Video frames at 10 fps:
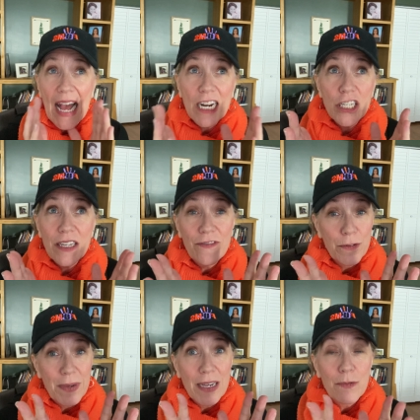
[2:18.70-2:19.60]
Actually, for
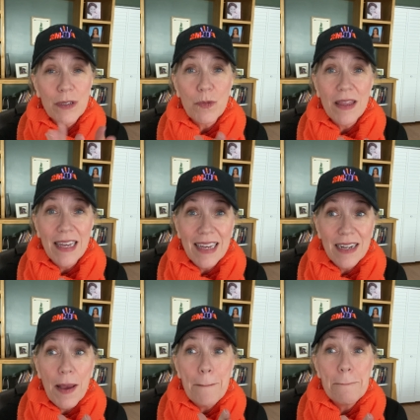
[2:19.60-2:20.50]
me, it was within